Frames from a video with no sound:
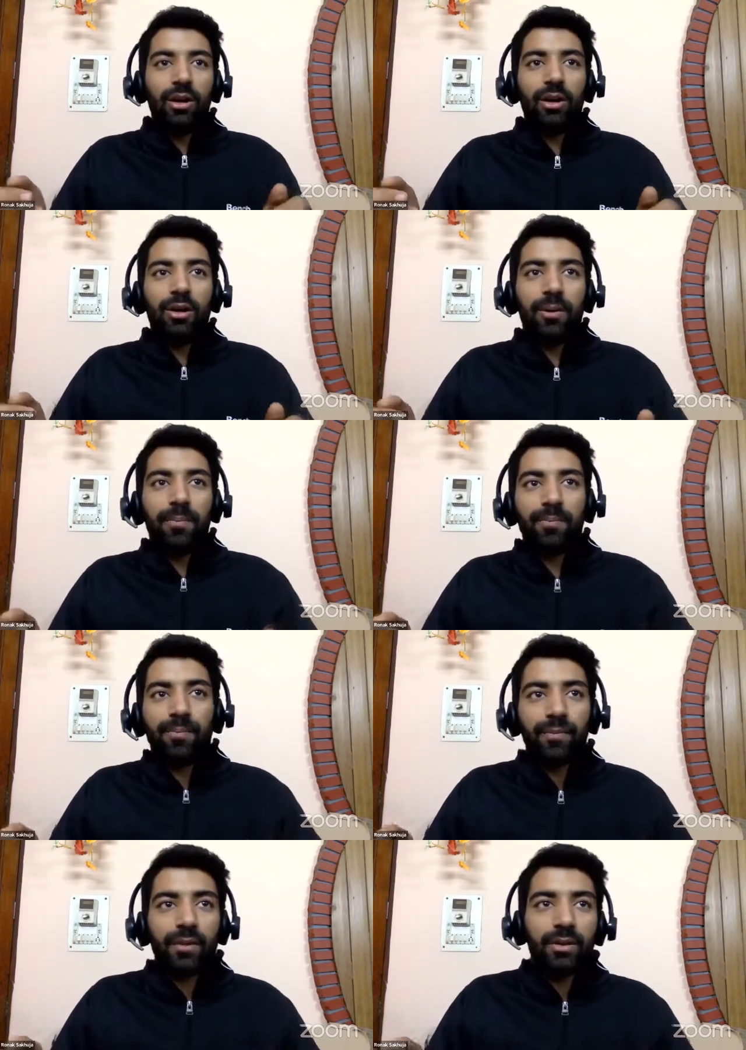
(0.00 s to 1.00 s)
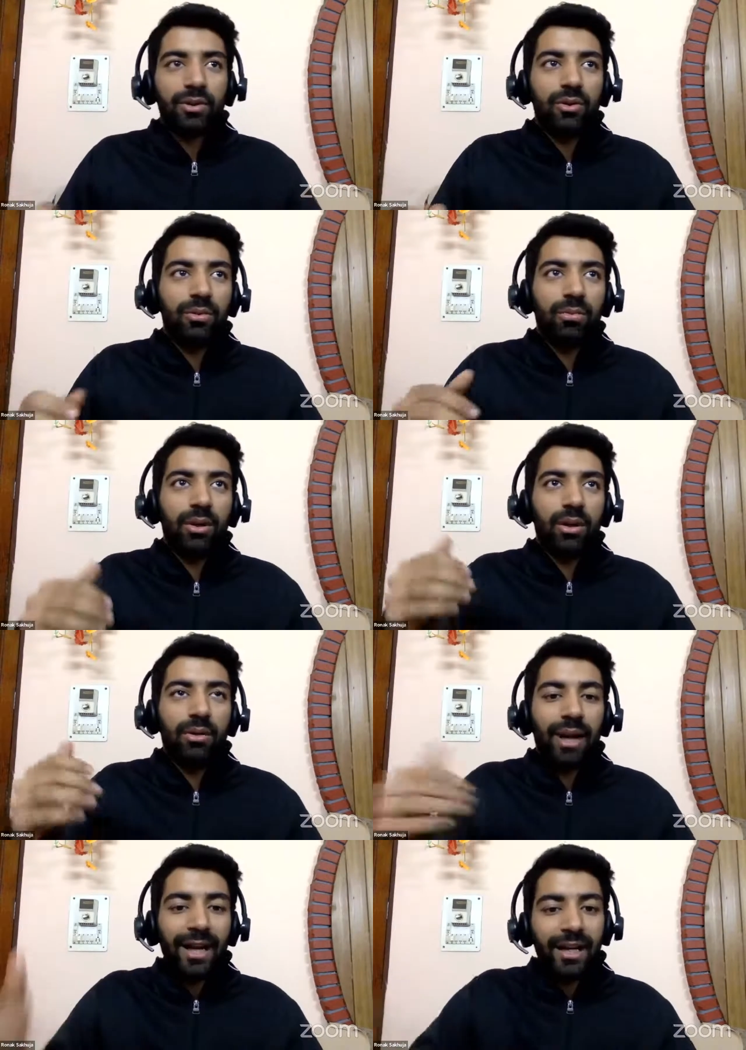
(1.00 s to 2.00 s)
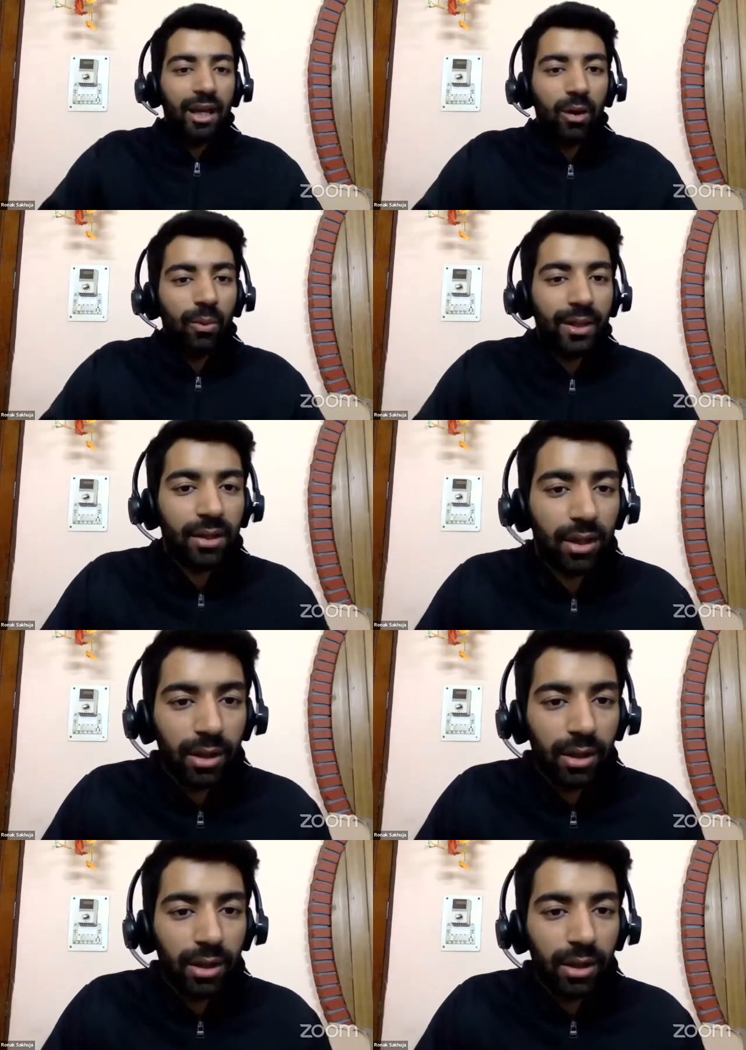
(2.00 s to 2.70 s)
Uh, right now, what